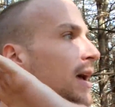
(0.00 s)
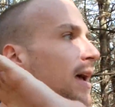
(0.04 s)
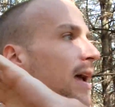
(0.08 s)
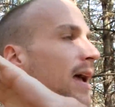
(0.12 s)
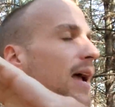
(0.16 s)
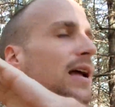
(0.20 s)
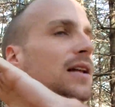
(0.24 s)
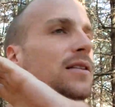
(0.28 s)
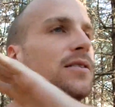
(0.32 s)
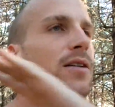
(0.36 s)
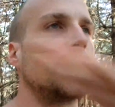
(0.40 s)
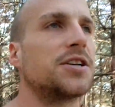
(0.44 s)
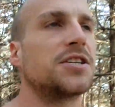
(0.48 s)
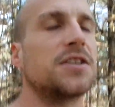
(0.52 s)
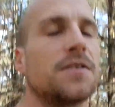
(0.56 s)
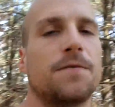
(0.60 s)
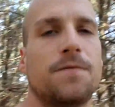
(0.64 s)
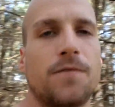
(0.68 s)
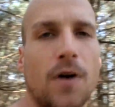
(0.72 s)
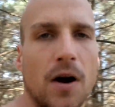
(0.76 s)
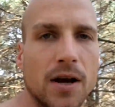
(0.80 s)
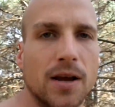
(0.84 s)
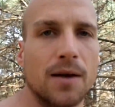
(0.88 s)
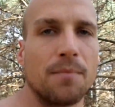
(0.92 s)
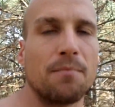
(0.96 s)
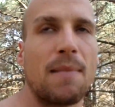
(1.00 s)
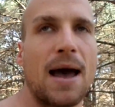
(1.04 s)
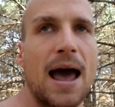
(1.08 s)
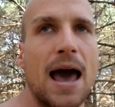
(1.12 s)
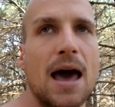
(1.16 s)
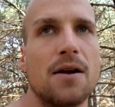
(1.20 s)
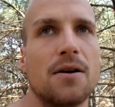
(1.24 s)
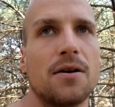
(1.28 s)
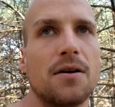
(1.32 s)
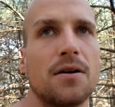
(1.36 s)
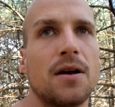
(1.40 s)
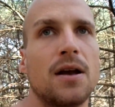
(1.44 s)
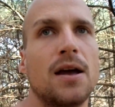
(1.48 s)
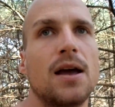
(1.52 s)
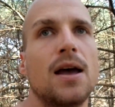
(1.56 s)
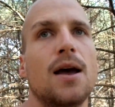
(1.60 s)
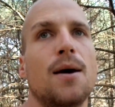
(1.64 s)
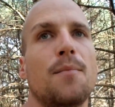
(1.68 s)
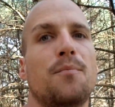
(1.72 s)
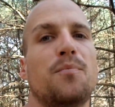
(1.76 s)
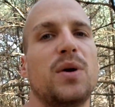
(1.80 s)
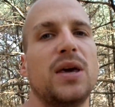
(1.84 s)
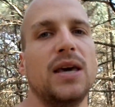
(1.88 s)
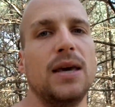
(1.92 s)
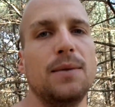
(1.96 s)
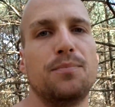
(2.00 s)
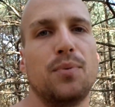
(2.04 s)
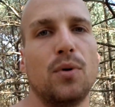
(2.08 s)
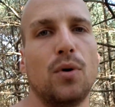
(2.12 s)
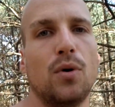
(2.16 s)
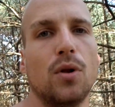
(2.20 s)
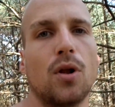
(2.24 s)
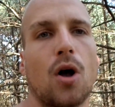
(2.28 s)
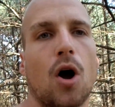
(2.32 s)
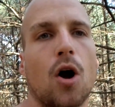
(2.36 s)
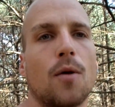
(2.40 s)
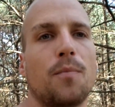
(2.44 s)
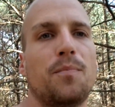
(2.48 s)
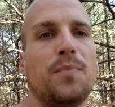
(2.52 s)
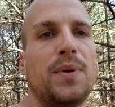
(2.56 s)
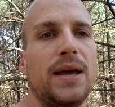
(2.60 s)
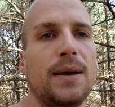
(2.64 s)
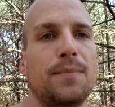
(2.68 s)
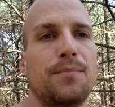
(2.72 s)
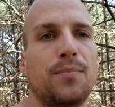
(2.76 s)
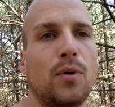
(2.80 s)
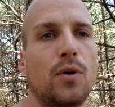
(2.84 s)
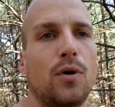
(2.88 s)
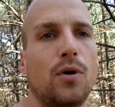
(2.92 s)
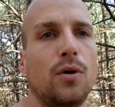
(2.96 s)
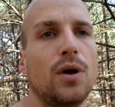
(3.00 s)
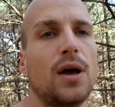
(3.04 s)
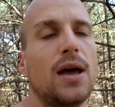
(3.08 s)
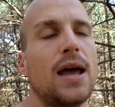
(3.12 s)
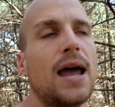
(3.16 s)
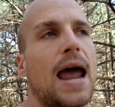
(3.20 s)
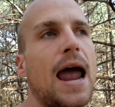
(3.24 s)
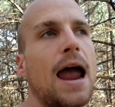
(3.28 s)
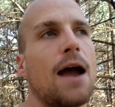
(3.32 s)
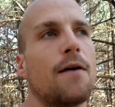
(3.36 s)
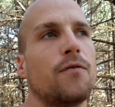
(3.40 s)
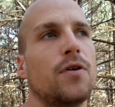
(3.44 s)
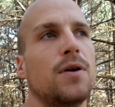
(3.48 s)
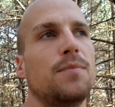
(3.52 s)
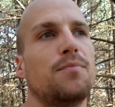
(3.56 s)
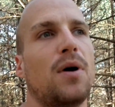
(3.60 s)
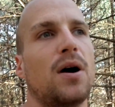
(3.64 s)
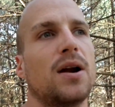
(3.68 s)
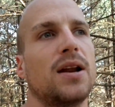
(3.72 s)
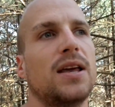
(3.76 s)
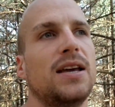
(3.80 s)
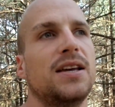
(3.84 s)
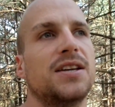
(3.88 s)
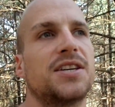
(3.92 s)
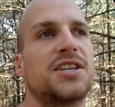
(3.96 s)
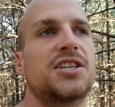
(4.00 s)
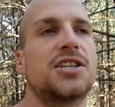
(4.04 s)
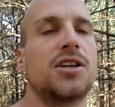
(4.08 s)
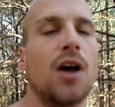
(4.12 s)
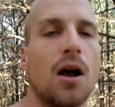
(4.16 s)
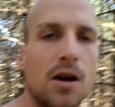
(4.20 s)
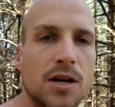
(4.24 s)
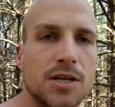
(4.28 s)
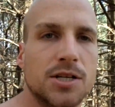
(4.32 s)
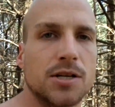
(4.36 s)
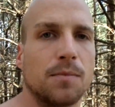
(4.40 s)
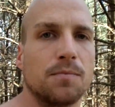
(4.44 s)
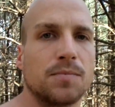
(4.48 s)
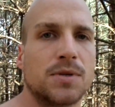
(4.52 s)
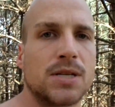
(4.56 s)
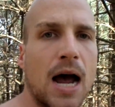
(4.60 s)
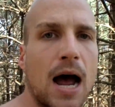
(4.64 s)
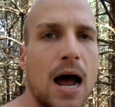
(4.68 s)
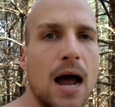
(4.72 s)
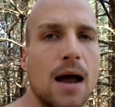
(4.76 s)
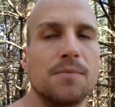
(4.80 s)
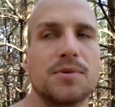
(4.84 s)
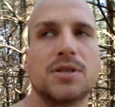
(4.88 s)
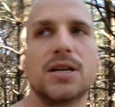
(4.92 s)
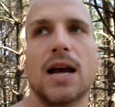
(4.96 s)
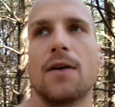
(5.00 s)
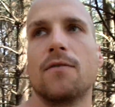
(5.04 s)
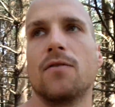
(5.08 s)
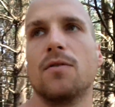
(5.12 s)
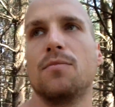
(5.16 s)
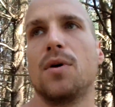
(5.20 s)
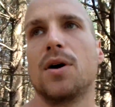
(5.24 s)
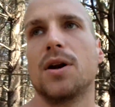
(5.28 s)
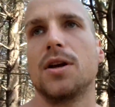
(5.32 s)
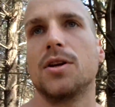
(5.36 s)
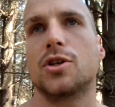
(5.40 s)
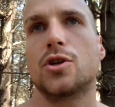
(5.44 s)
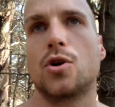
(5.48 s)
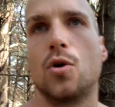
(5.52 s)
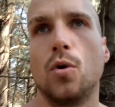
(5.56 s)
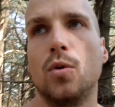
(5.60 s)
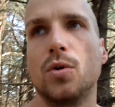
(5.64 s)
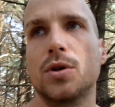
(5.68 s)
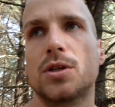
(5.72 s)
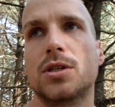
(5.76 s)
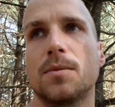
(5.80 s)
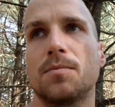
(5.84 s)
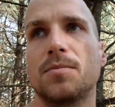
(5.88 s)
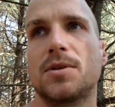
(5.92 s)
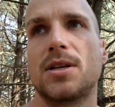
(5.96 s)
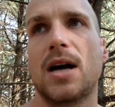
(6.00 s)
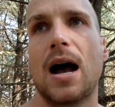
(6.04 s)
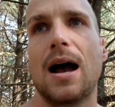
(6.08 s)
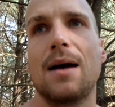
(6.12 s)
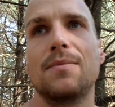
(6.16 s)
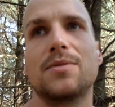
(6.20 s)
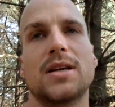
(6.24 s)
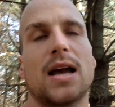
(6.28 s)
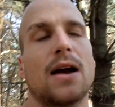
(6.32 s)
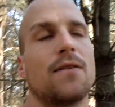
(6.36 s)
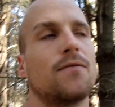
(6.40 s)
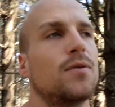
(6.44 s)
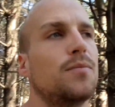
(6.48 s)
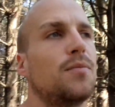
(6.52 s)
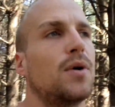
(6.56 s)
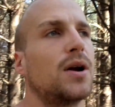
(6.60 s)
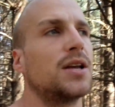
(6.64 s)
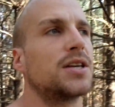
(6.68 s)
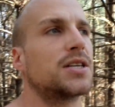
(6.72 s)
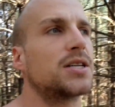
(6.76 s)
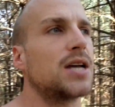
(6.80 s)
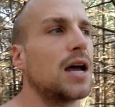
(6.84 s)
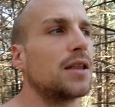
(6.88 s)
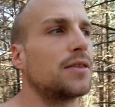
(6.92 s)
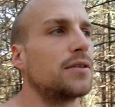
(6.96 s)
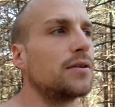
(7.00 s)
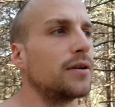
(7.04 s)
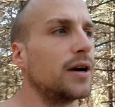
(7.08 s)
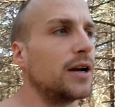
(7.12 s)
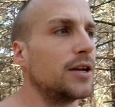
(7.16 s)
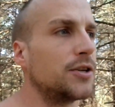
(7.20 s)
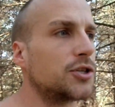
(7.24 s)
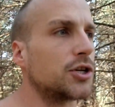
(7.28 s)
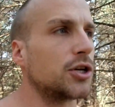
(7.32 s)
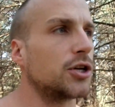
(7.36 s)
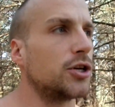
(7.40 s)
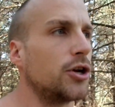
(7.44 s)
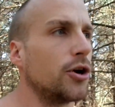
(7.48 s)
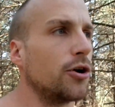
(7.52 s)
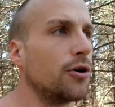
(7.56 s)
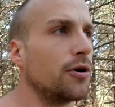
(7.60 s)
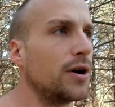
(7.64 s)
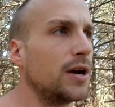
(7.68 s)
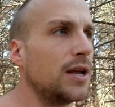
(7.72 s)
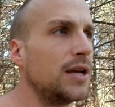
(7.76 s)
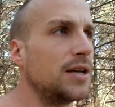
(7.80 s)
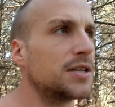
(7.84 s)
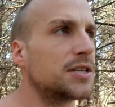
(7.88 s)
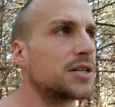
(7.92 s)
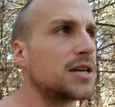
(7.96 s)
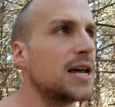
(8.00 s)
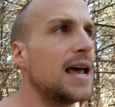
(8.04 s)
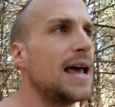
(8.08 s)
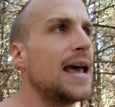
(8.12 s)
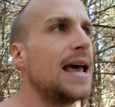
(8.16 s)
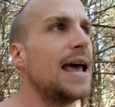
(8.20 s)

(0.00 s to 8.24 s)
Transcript: It doesn't fucking matter. People are people. Everybody sucks sometimes. Everybody's cool sometimes. Everybody's got their insecurities.